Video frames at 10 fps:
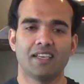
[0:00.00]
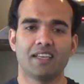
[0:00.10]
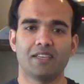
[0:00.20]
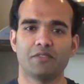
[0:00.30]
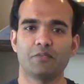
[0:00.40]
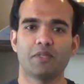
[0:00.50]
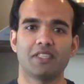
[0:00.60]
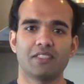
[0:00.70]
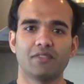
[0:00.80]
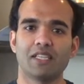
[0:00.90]
Hi
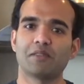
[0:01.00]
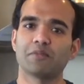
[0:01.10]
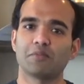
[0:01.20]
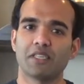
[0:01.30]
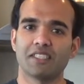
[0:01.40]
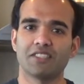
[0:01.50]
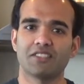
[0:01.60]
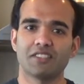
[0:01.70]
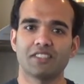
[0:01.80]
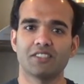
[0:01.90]
everybody, welcome to my
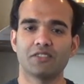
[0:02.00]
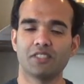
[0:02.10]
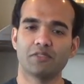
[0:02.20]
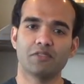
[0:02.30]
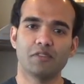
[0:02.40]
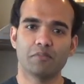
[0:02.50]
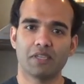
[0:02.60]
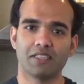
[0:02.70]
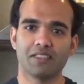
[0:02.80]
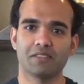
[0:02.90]
kitchen. Today we will
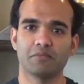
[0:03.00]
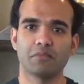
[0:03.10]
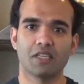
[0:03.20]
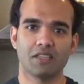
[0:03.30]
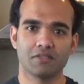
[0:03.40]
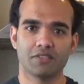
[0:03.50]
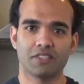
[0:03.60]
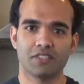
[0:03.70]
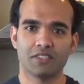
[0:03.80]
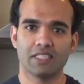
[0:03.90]
make banana
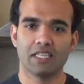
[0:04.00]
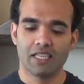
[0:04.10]
fritters.